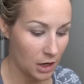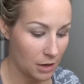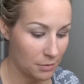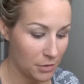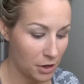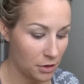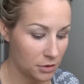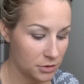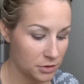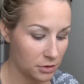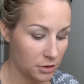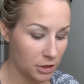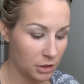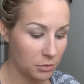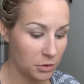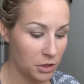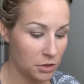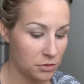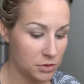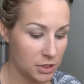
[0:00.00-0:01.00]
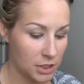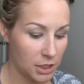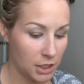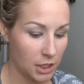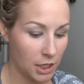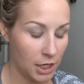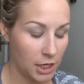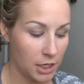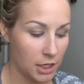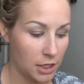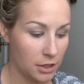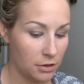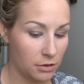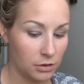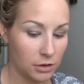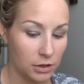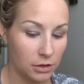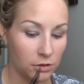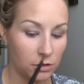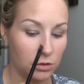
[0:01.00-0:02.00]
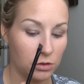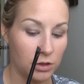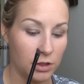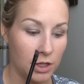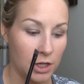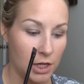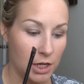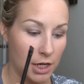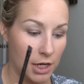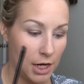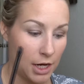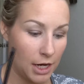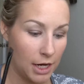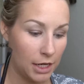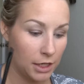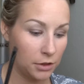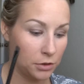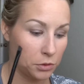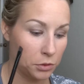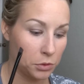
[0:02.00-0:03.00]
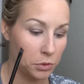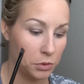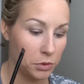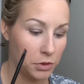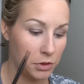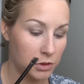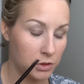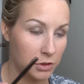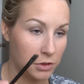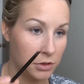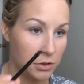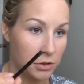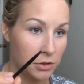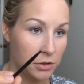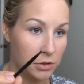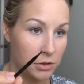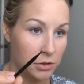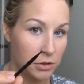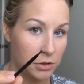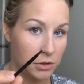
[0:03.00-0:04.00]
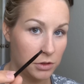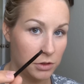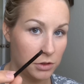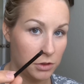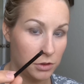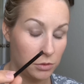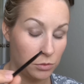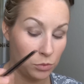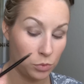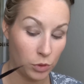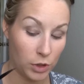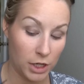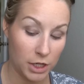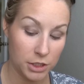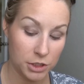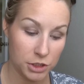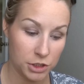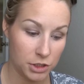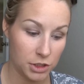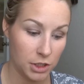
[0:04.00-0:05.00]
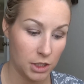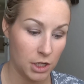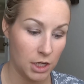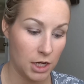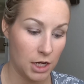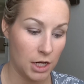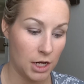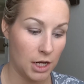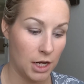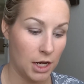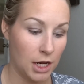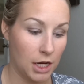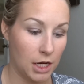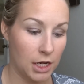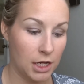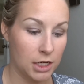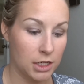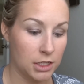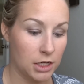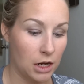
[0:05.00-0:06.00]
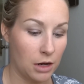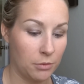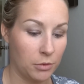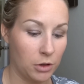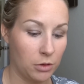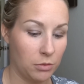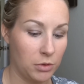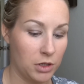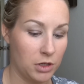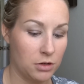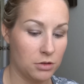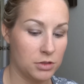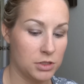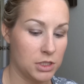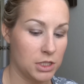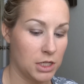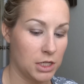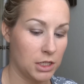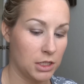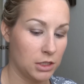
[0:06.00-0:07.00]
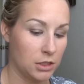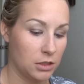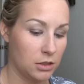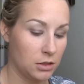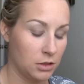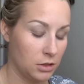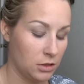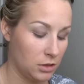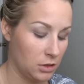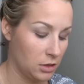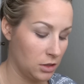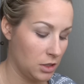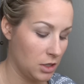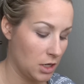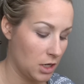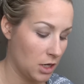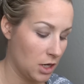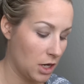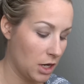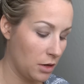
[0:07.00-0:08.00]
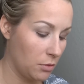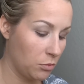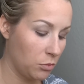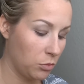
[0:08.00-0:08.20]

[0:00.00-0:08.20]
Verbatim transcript: I'm also going to be using another little angled brush, and I'm going to be using a